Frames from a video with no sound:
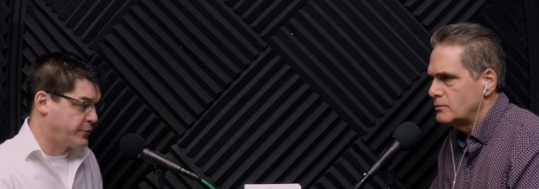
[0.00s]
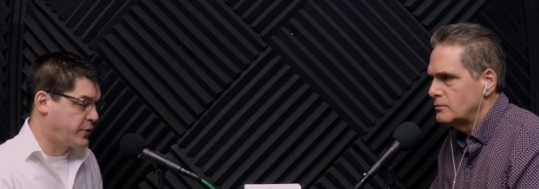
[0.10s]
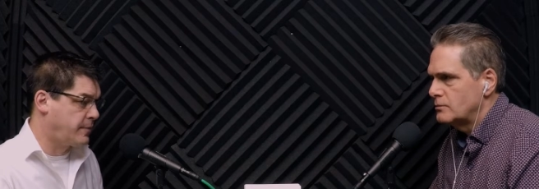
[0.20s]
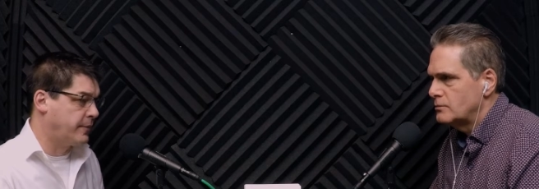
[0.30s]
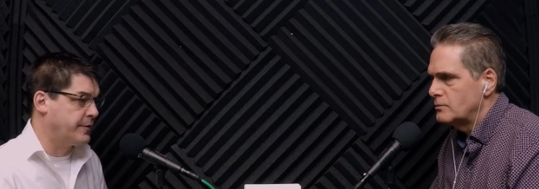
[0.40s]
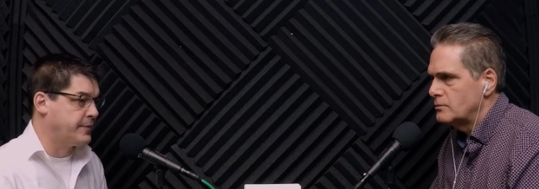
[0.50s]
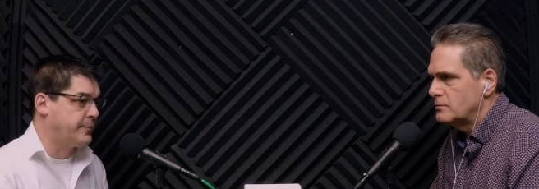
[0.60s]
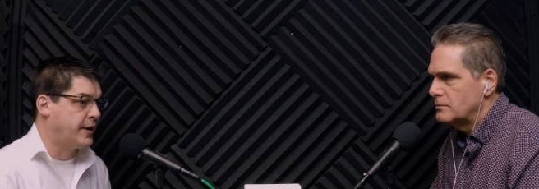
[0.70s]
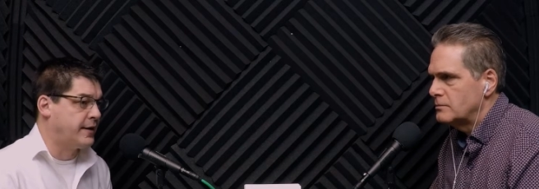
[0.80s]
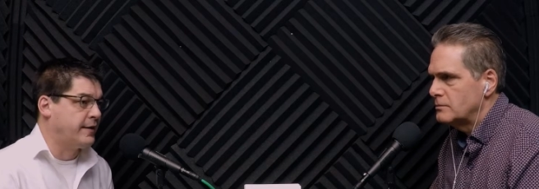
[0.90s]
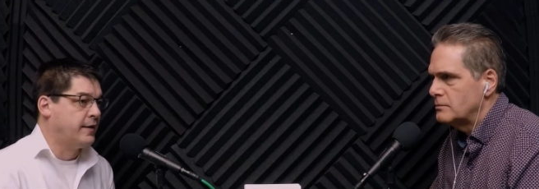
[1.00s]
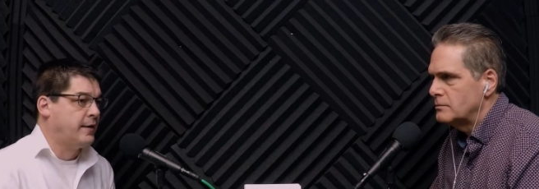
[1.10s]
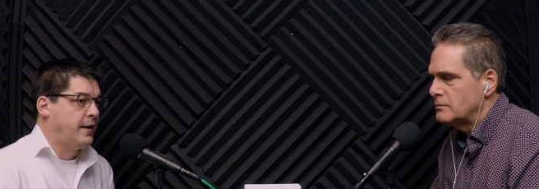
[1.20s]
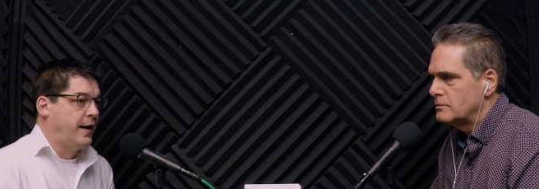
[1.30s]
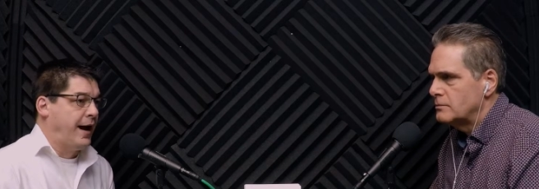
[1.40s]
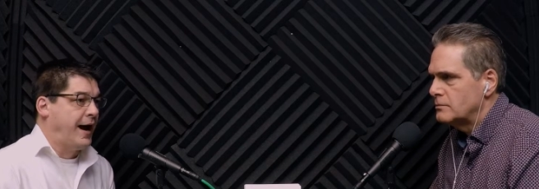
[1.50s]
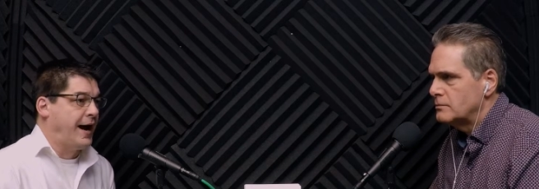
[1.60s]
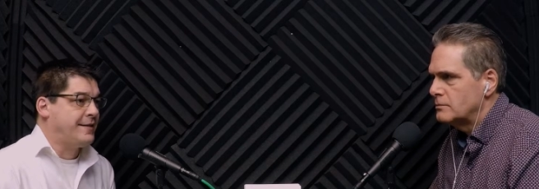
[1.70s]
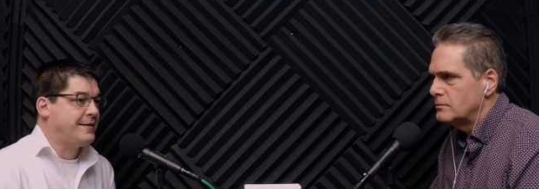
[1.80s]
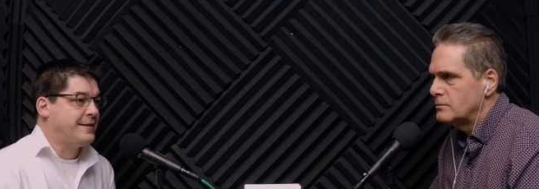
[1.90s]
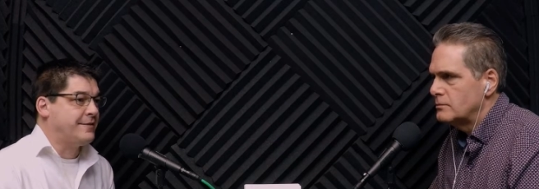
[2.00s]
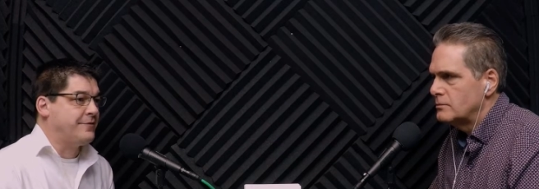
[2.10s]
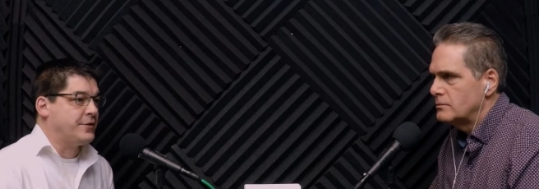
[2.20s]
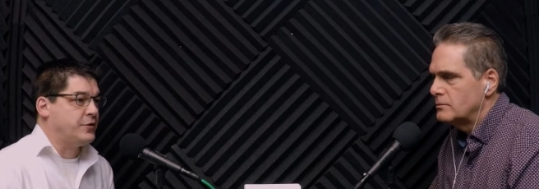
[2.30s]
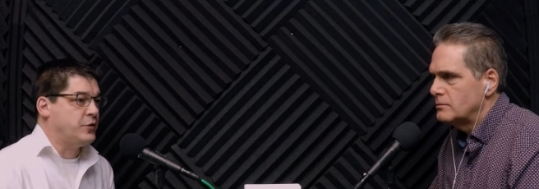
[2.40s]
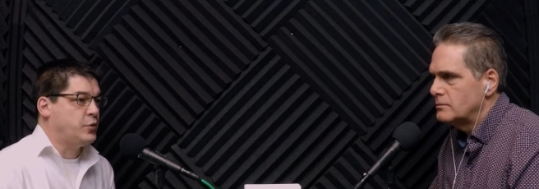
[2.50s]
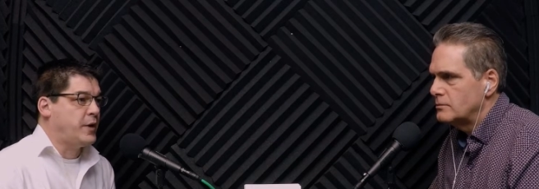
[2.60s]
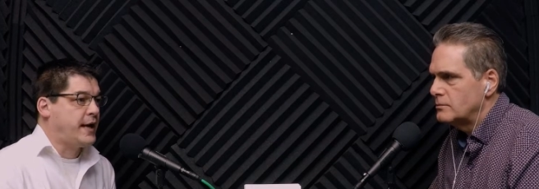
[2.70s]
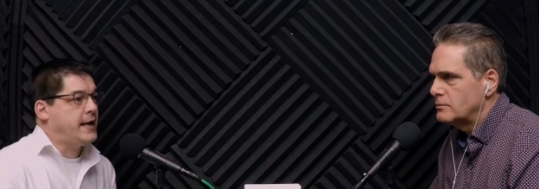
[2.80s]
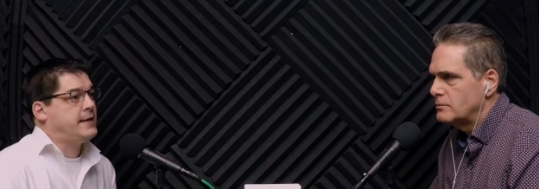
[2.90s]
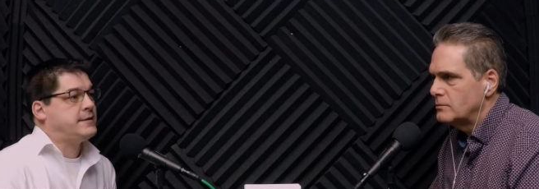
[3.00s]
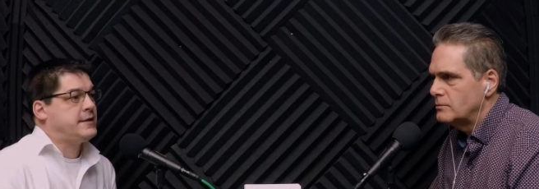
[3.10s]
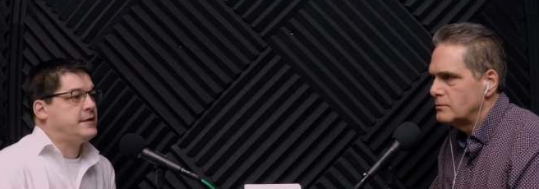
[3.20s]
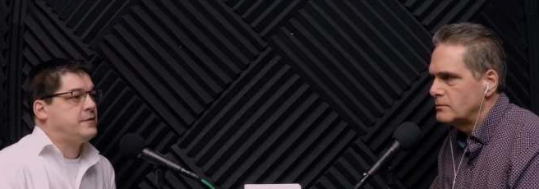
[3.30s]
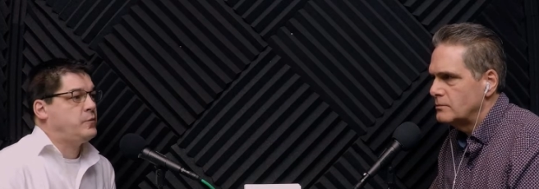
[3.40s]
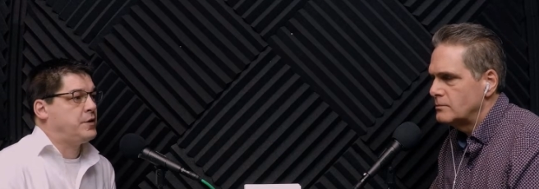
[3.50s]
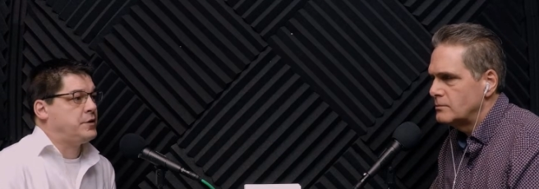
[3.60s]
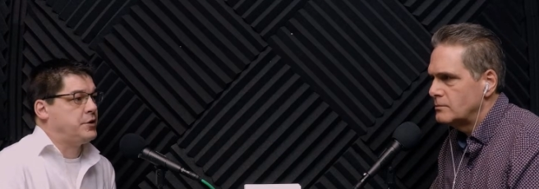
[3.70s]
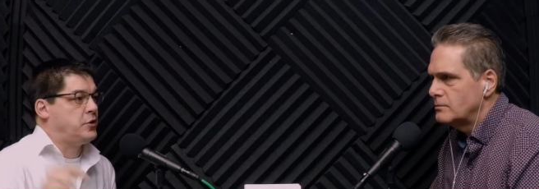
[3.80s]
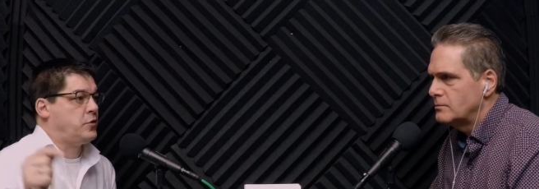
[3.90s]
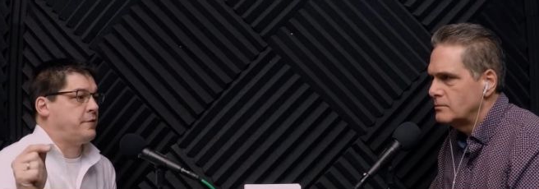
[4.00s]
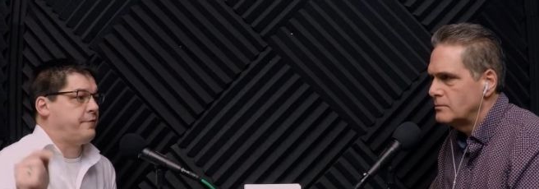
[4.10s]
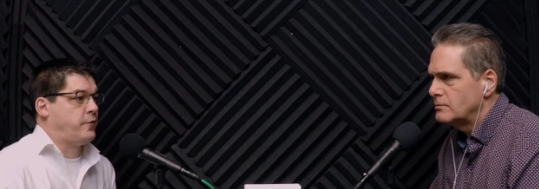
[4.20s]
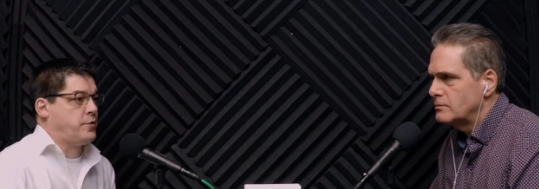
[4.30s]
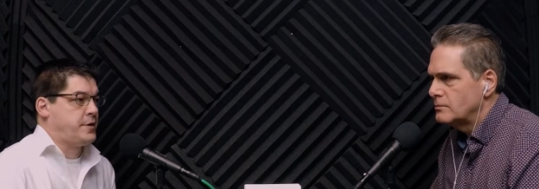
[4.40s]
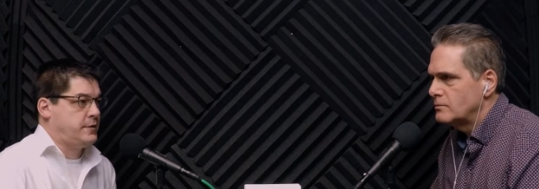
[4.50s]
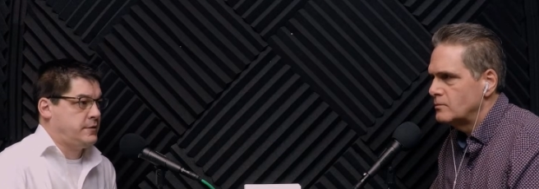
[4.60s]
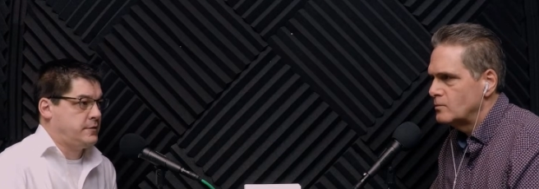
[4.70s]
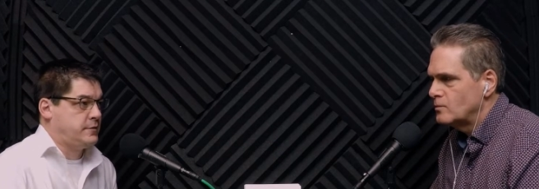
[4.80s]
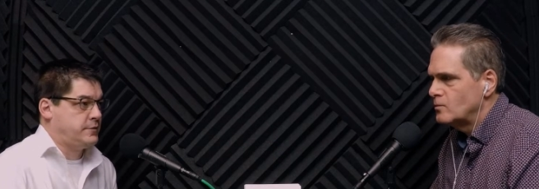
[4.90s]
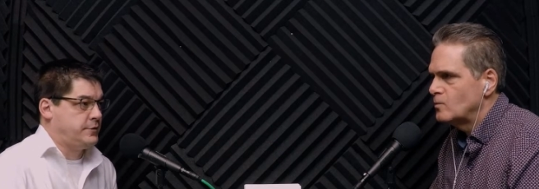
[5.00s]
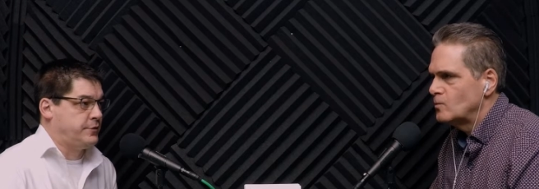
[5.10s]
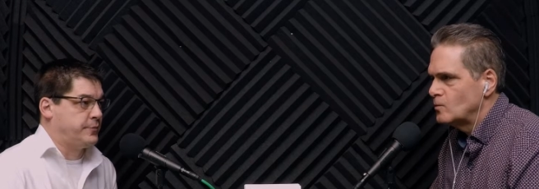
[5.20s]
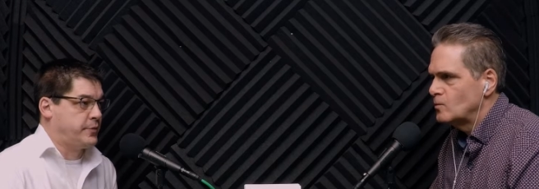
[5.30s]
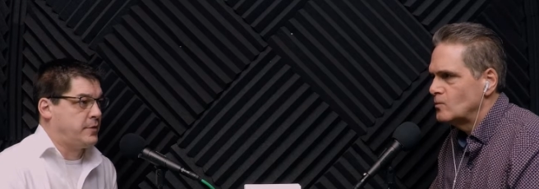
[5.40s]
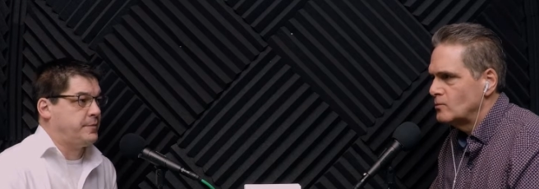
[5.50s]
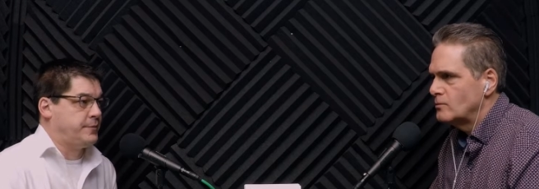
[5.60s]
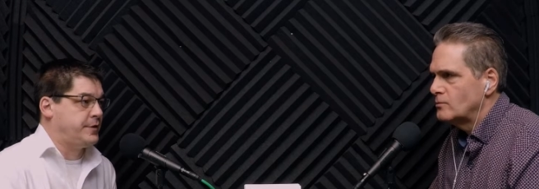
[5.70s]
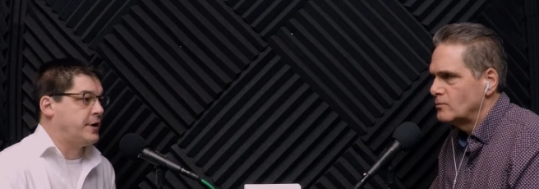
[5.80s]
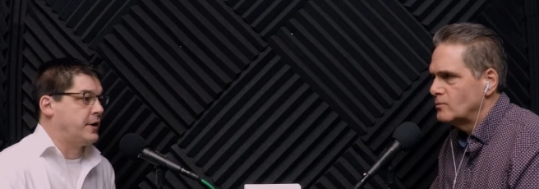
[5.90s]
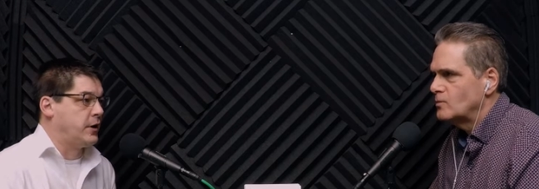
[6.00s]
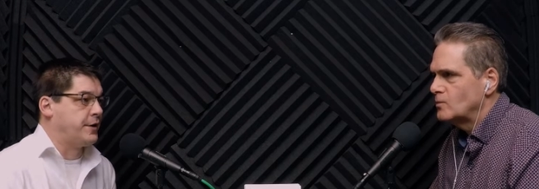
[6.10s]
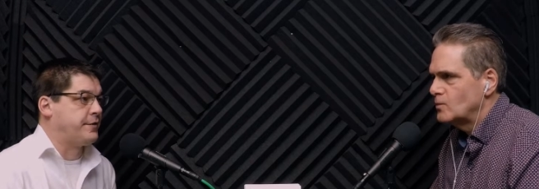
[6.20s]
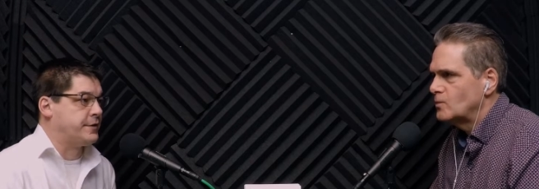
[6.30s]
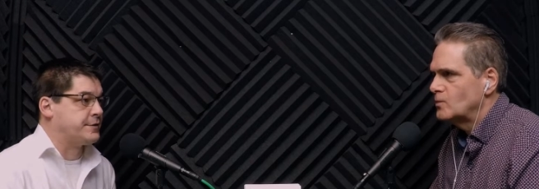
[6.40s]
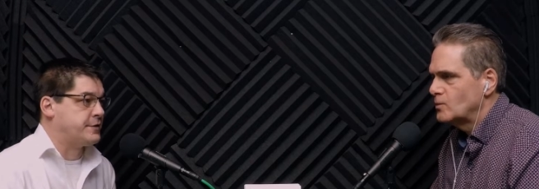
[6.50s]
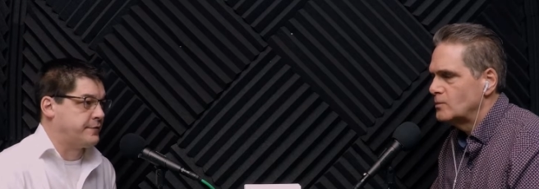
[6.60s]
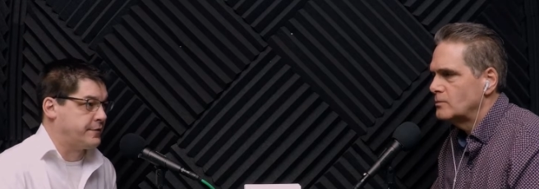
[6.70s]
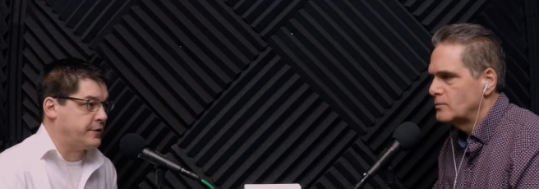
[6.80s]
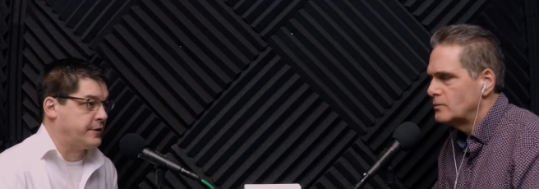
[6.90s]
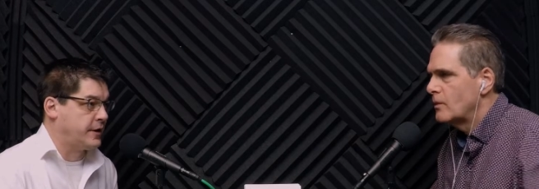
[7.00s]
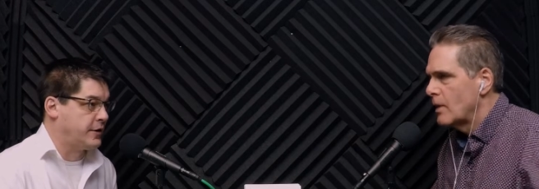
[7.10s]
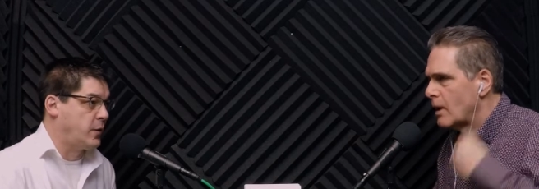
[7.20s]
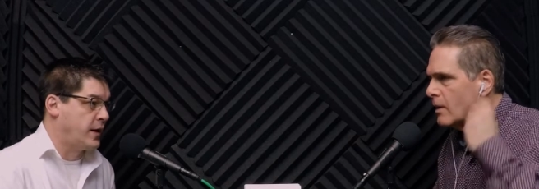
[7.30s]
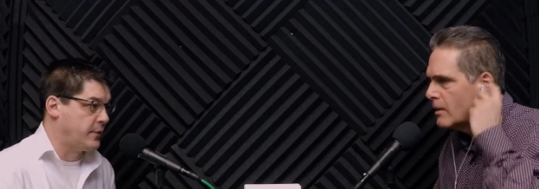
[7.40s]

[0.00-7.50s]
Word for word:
Speaker 1: probably. But I think if you knew at eighteen what you know at forty, you'd have probably done a lot of things differently. I know I